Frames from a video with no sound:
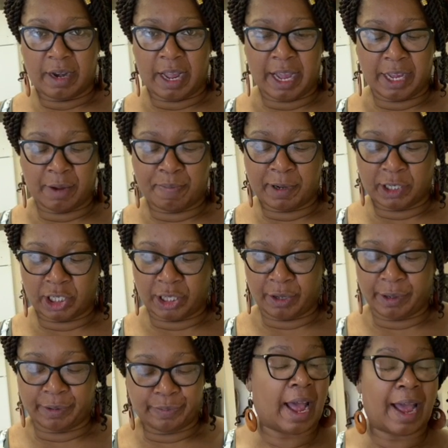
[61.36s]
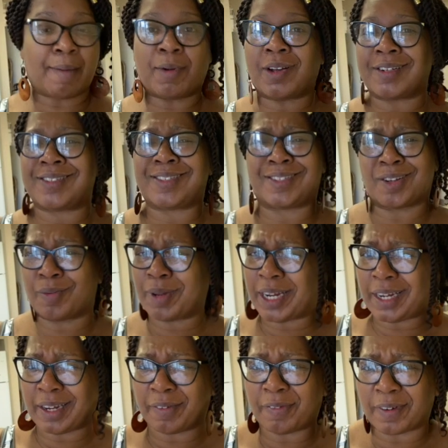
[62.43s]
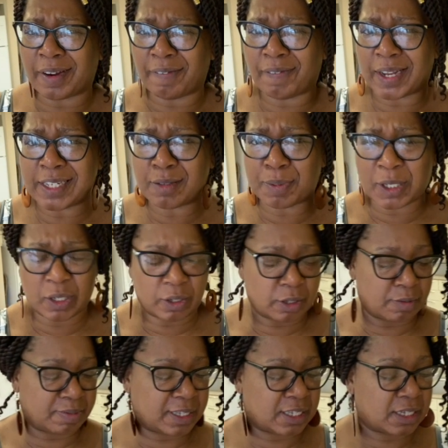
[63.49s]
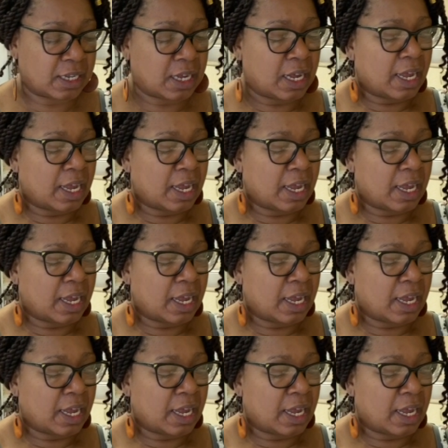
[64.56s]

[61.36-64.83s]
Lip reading: and you push it through. I'm on so many different Facebook groups